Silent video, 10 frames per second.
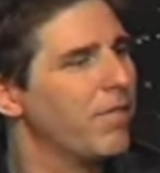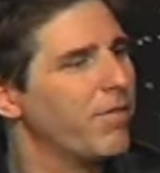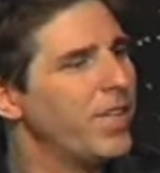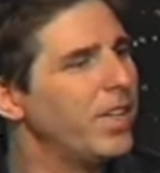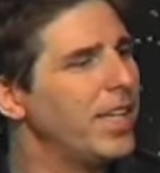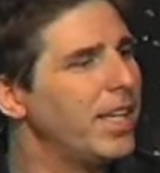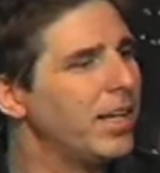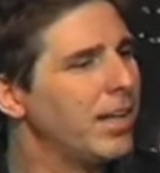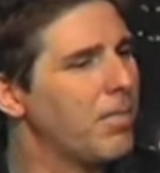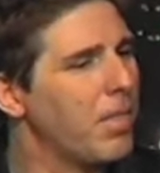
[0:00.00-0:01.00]

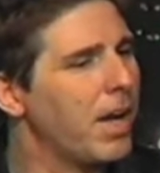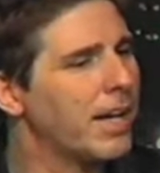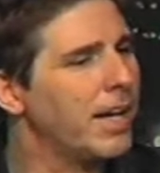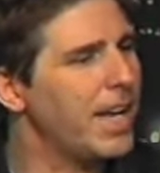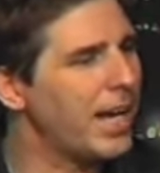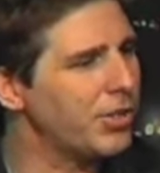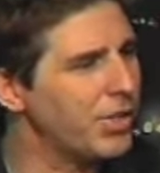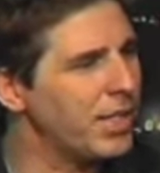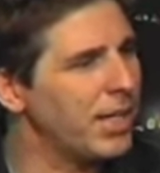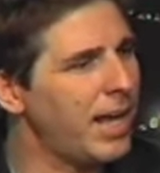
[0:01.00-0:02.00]
feeling a
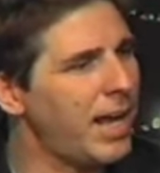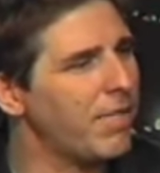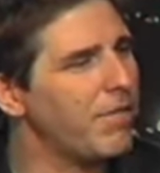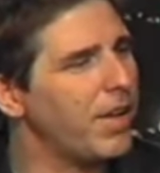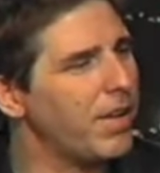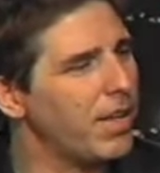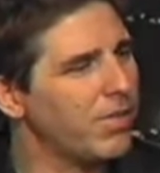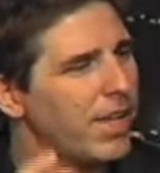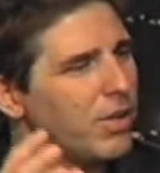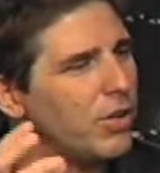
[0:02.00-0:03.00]
connection, and, and it's
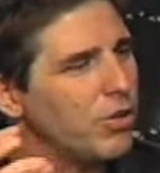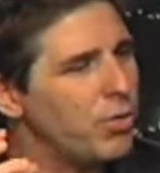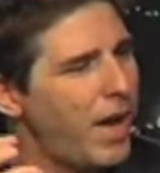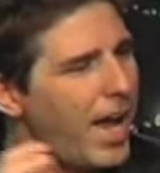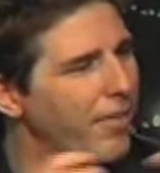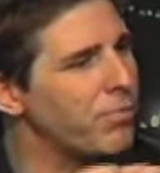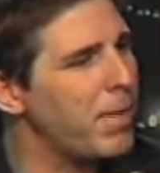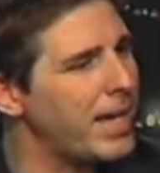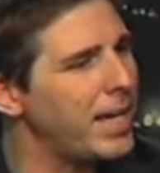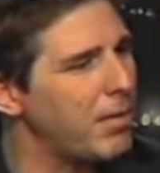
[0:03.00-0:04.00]
like, you know, two halves
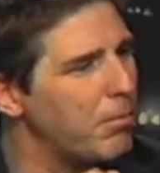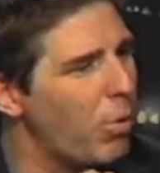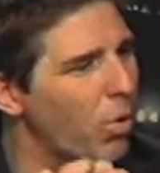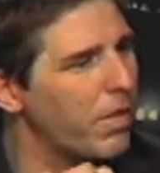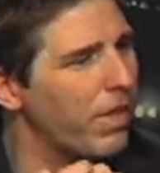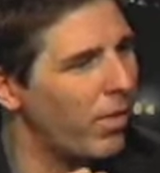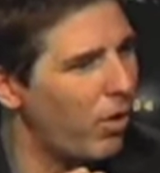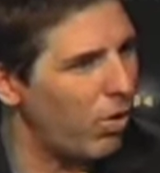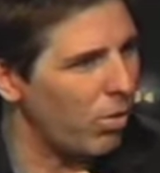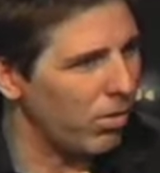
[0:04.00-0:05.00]
making more than the
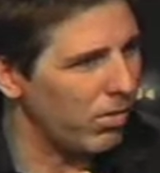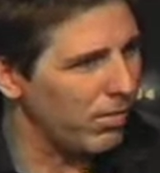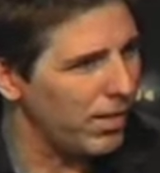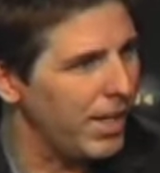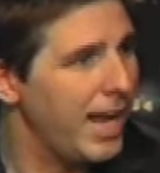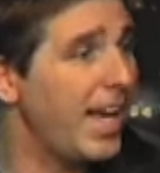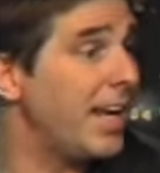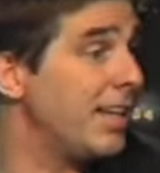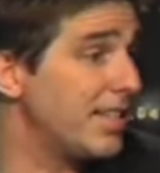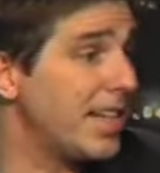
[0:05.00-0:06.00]
whole. And
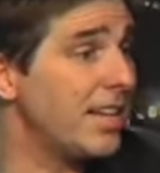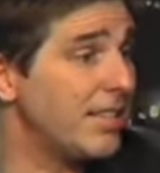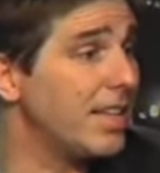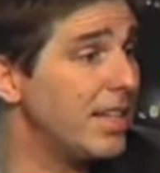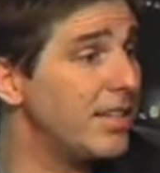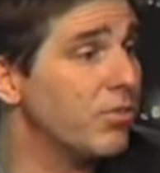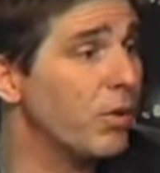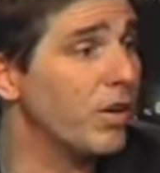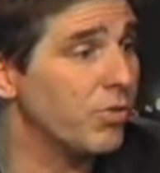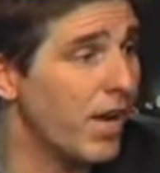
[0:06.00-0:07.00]
in a sense, it is.
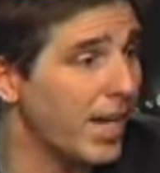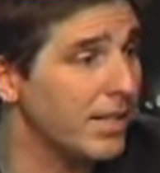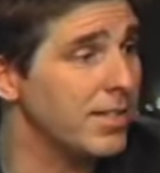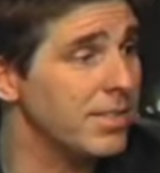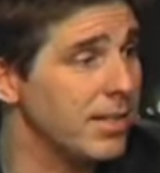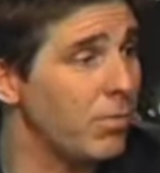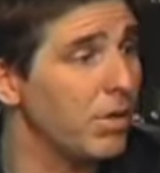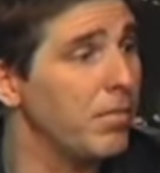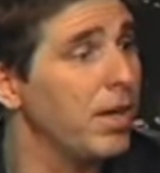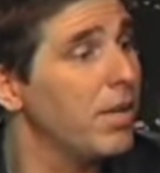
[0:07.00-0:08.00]
We're attracted to
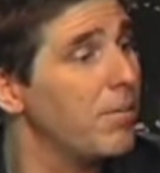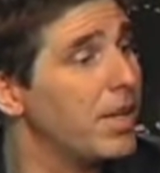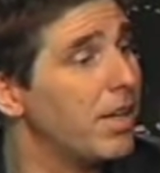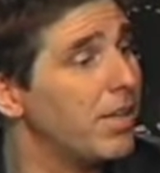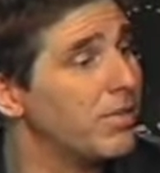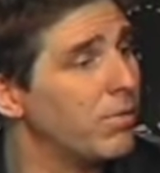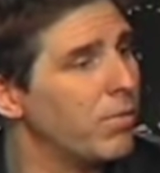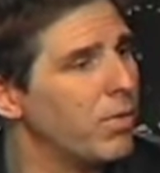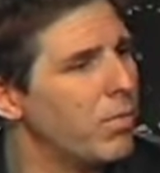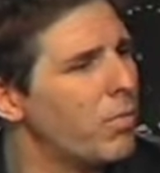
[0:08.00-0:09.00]
someone because of,
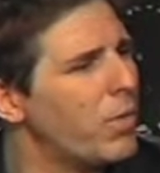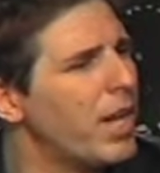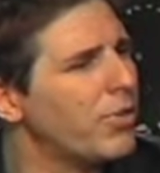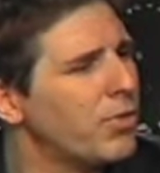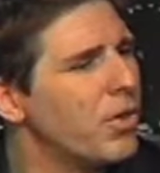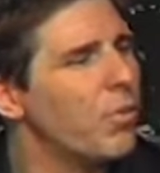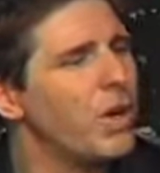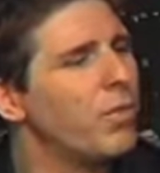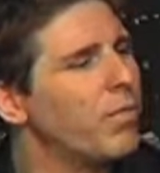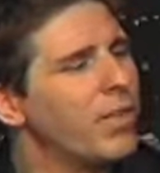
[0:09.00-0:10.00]
we're not sure, we
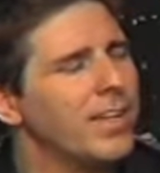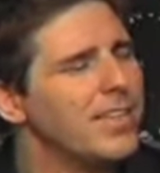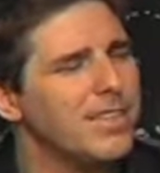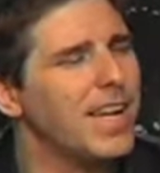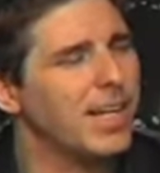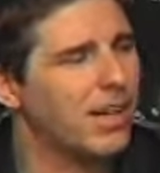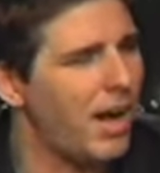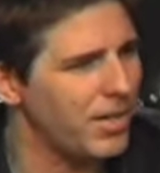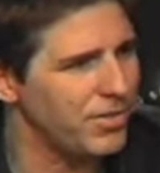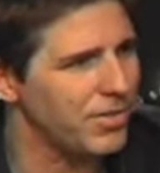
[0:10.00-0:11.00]
don't, this isn't at a
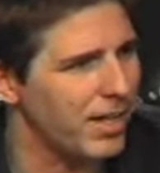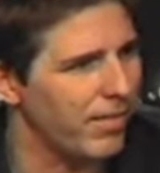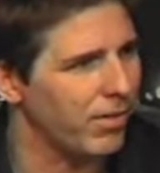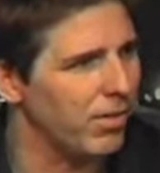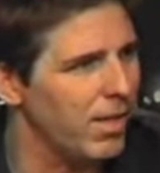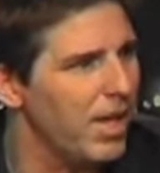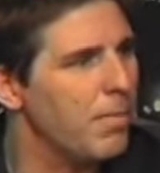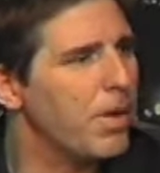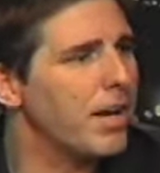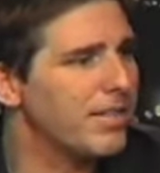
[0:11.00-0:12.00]
conscious level,
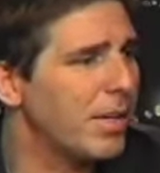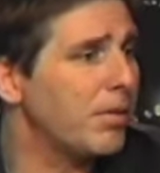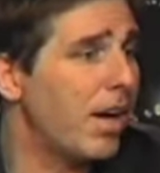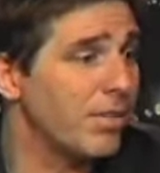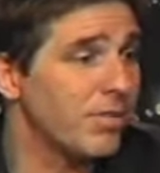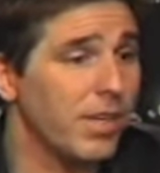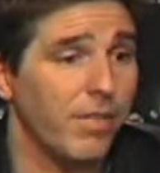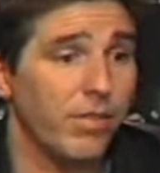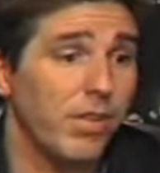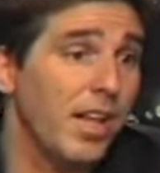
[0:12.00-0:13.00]
but at a subconscious
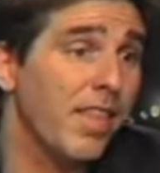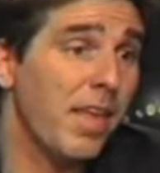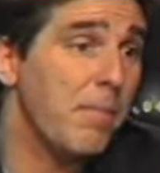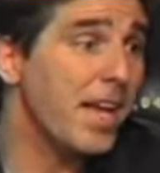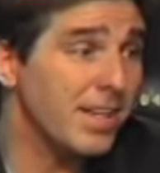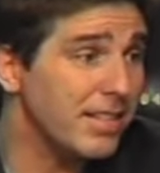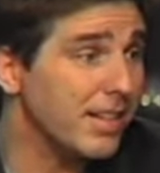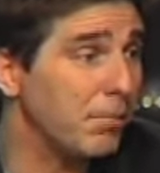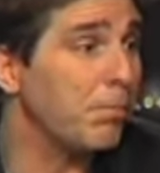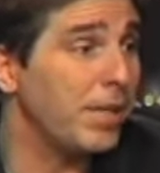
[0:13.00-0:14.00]
level, they make us
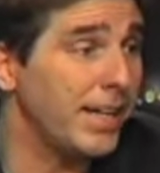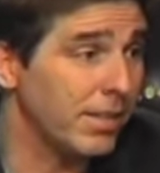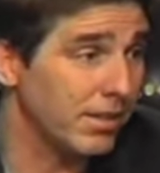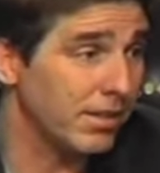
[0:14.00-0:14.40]
complete.